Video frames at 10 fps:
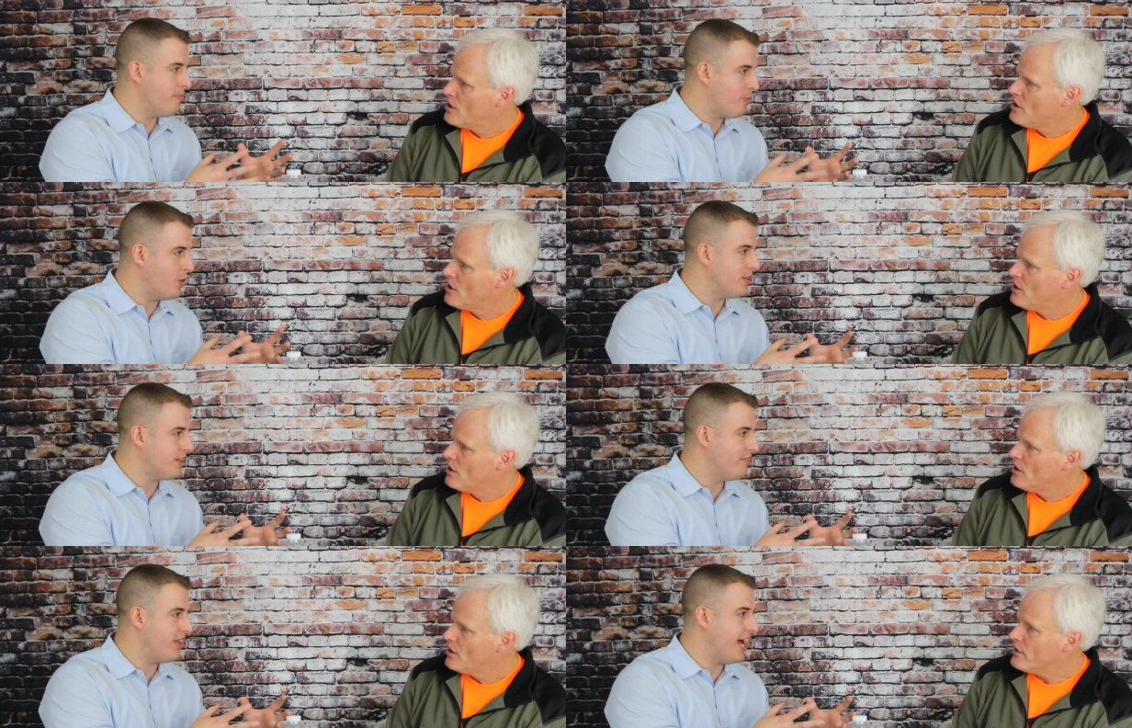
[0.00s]

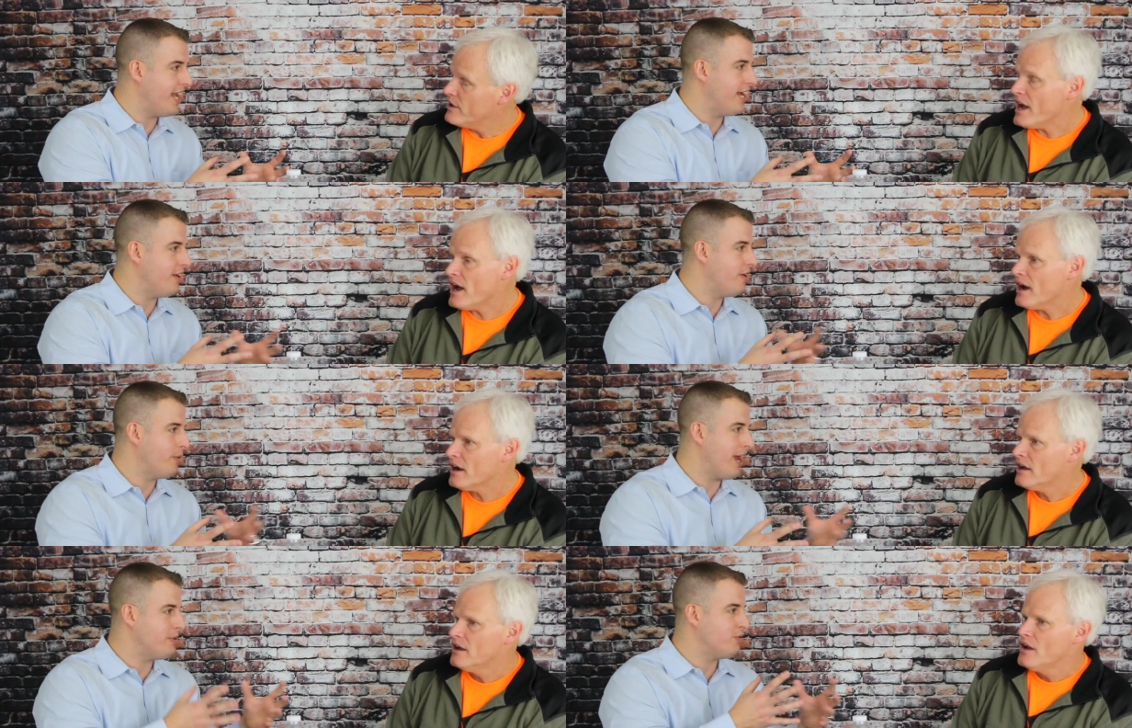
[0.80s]
Speaker 1: importance of that?
Speaker 2: Yeah.
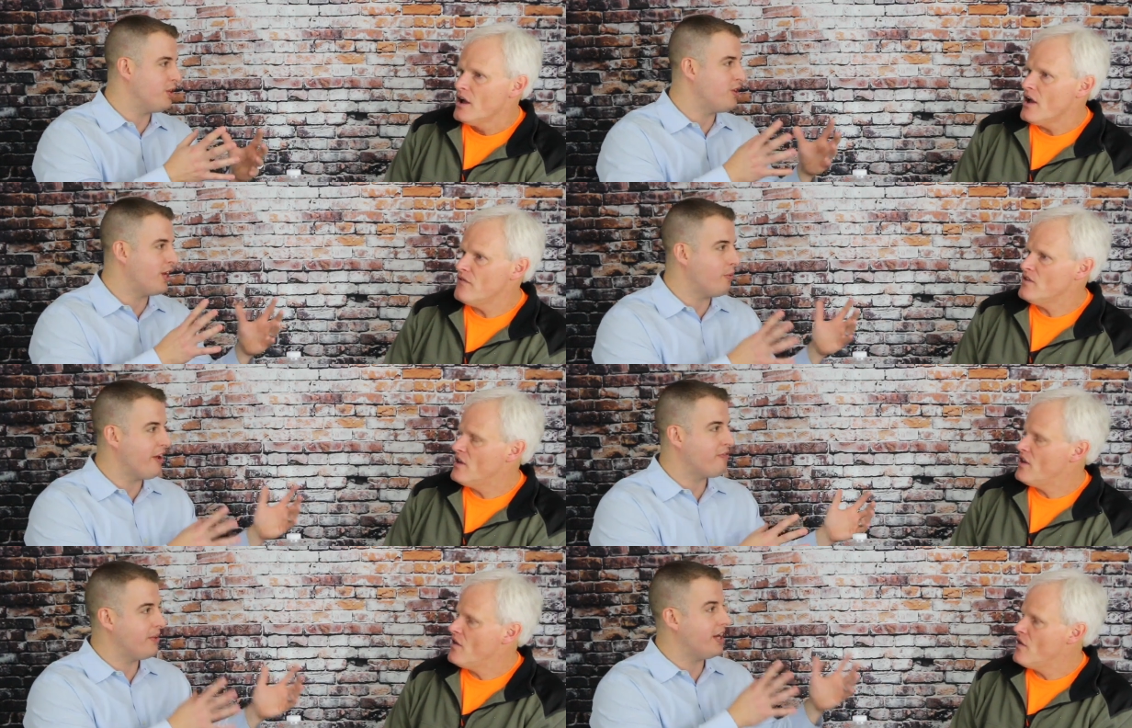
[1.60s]
And what happens when you get and,
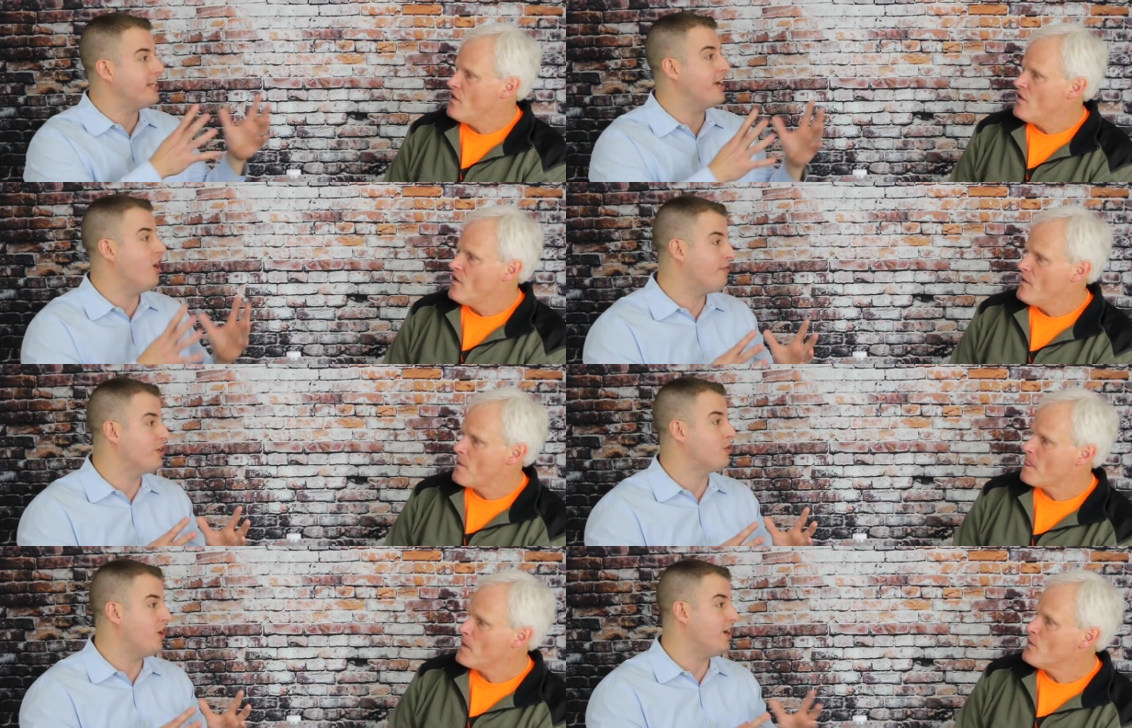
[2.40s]
away from the idea
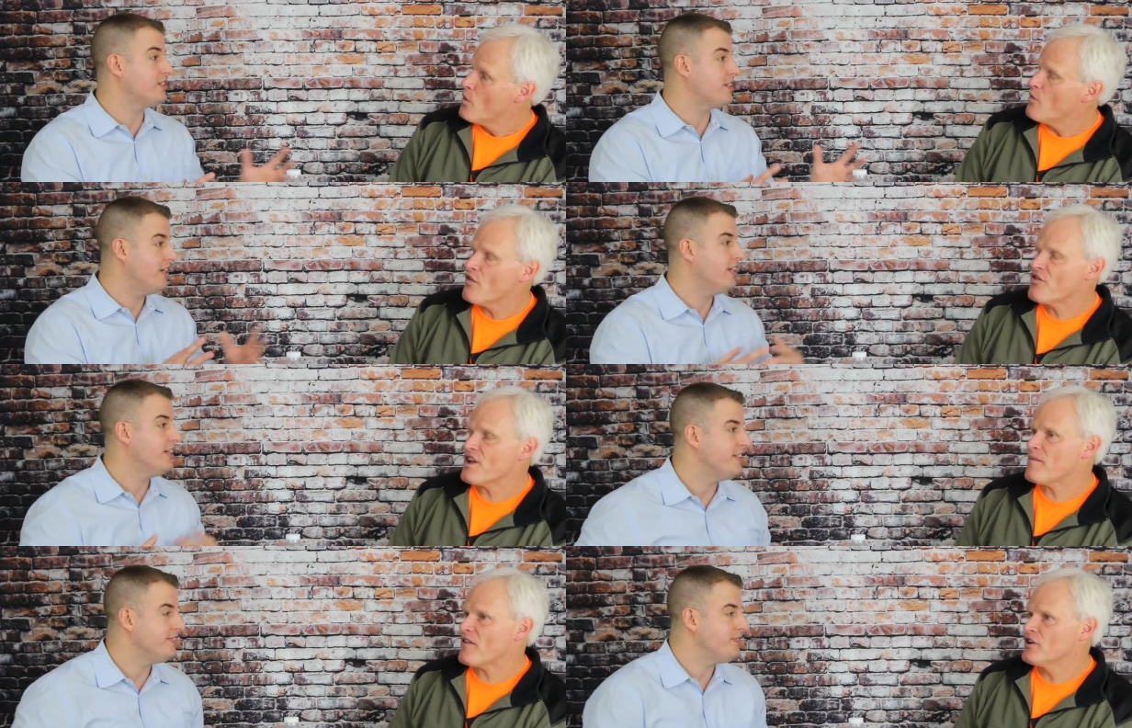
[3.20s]
of the cross? Well, and
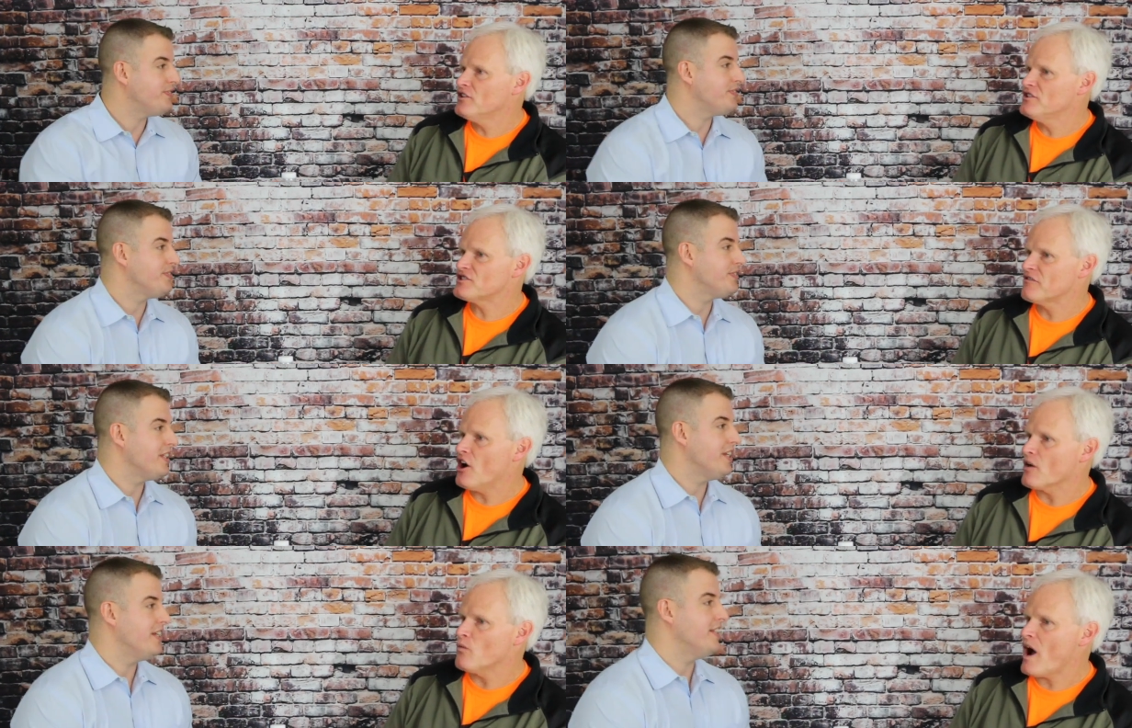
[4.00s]
think about the goodness of
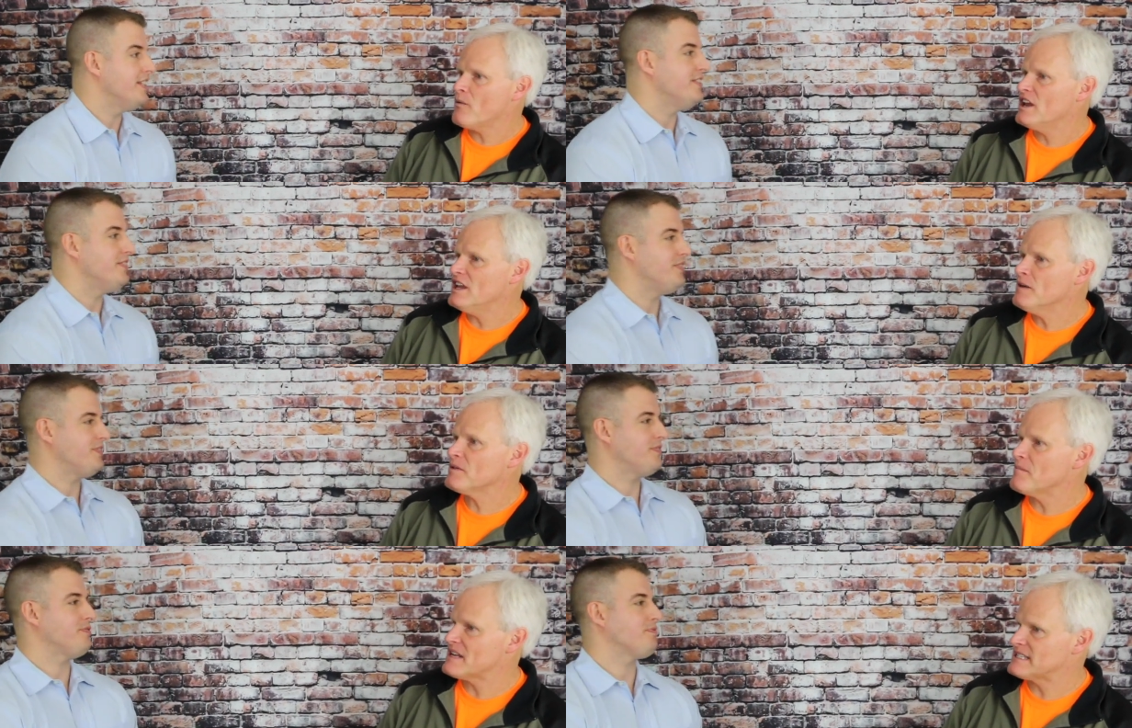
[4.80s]
God. Why would He
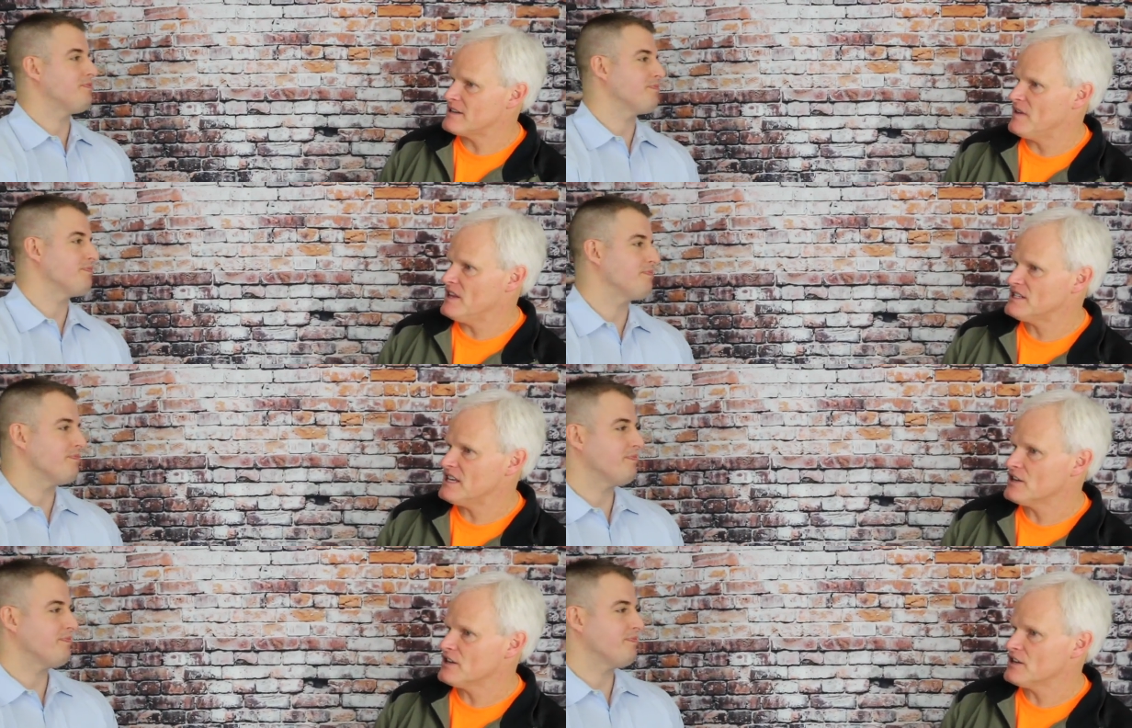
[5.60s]
implement some of these